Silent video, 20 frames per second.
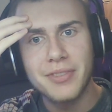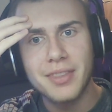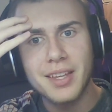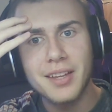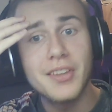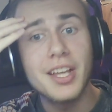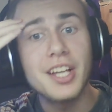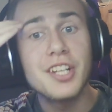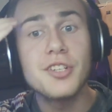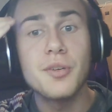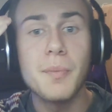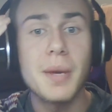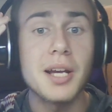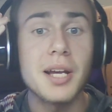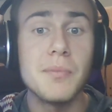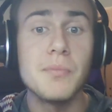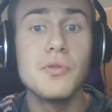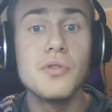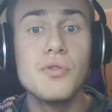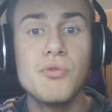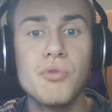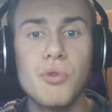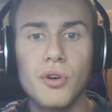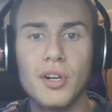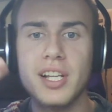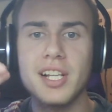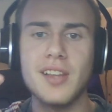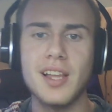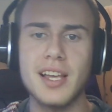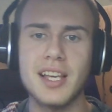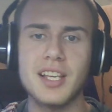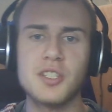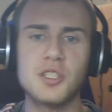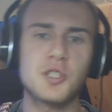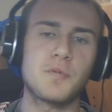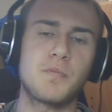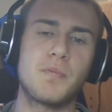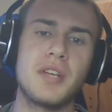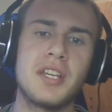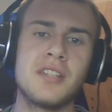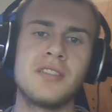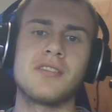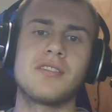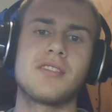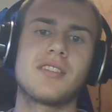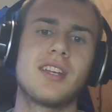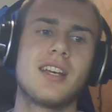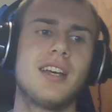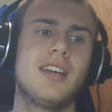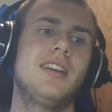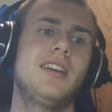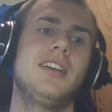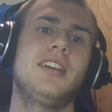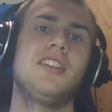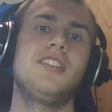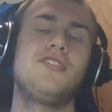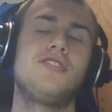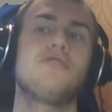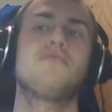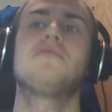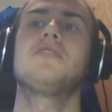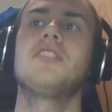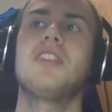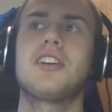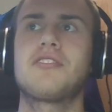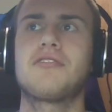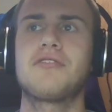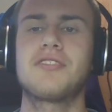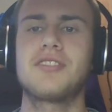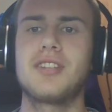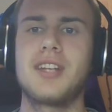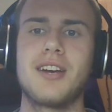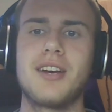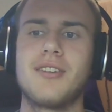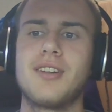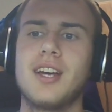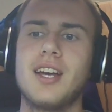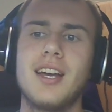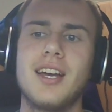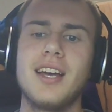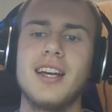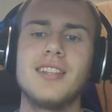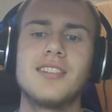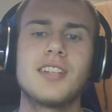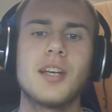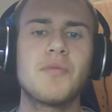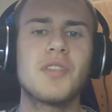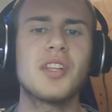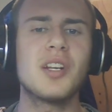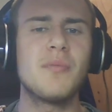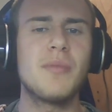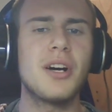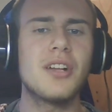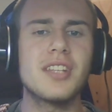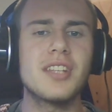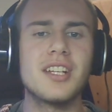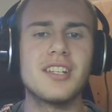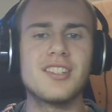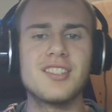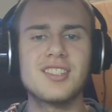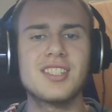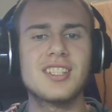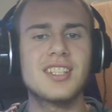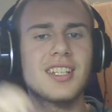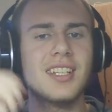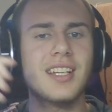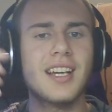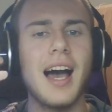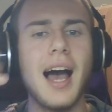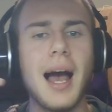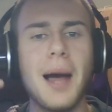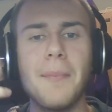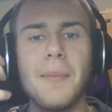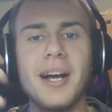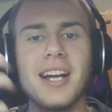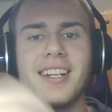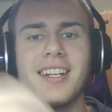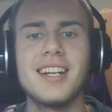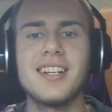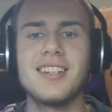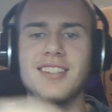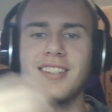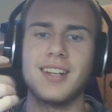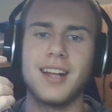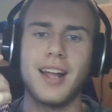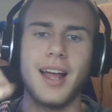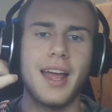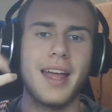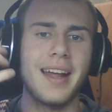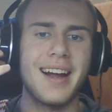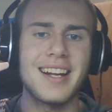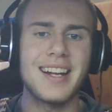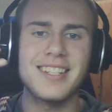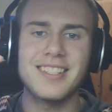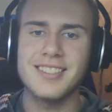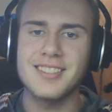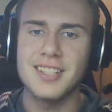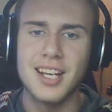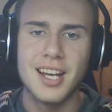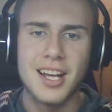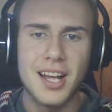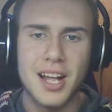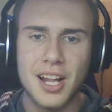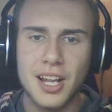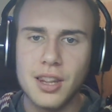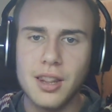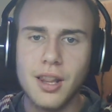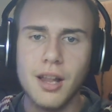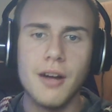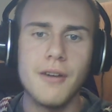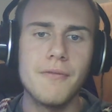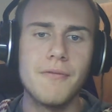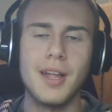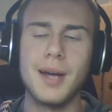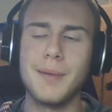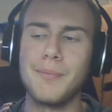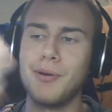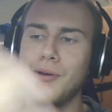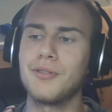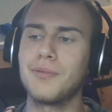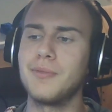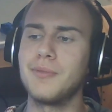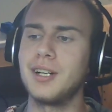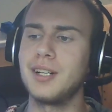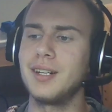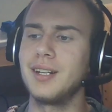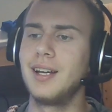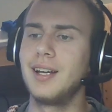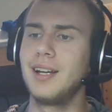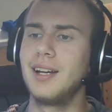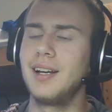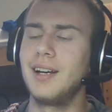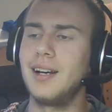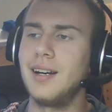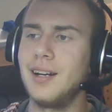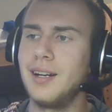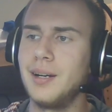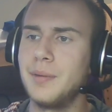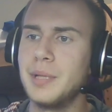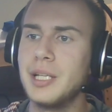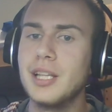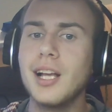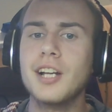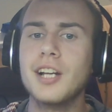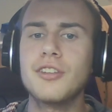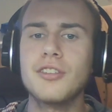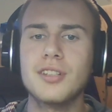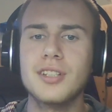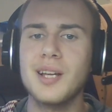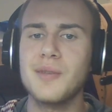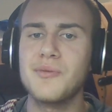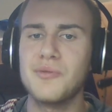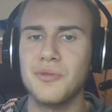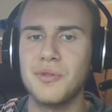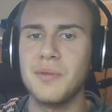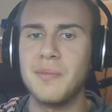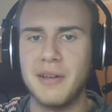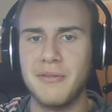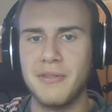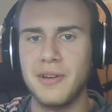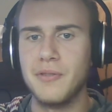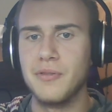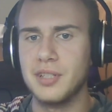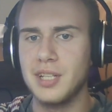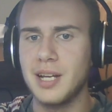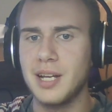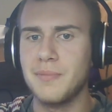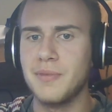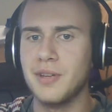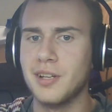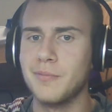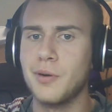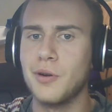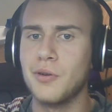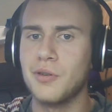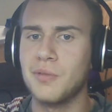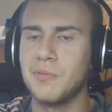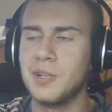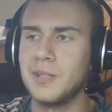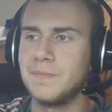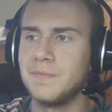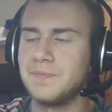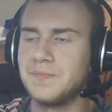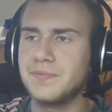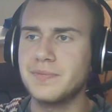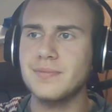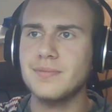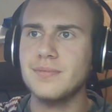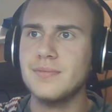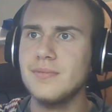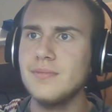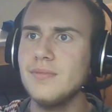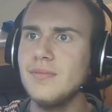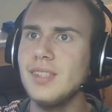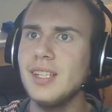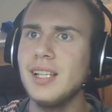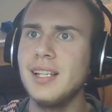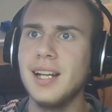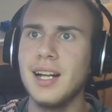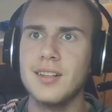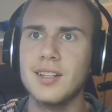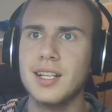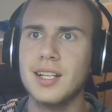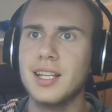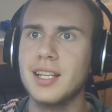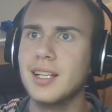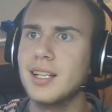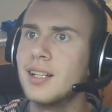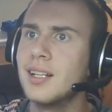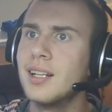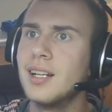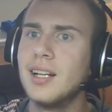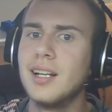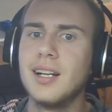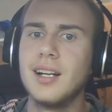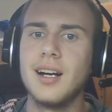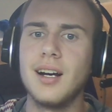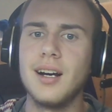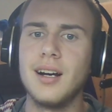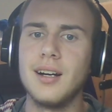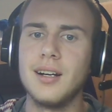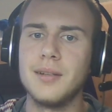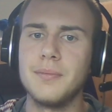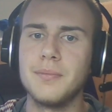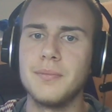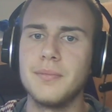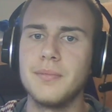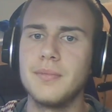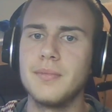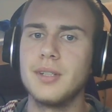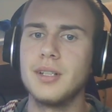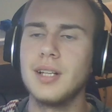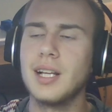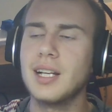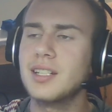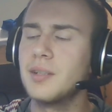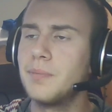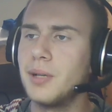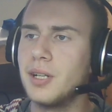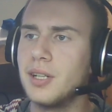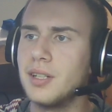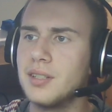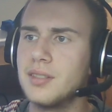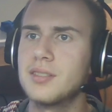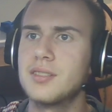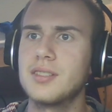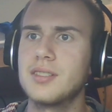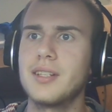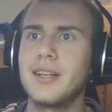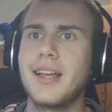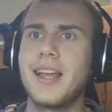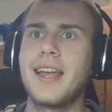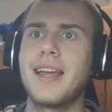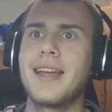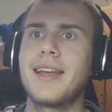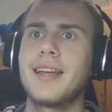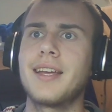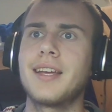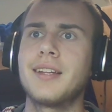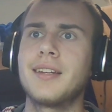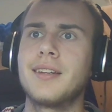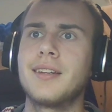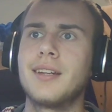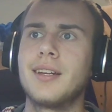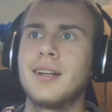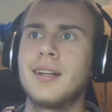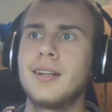they should make a move where he like spins and he shoots electricity out, and something about that just caught my attention, and I just love that Pokemon. Electric type's one of my favorite typing of Pokemon, and Elekid, Electabuzz, and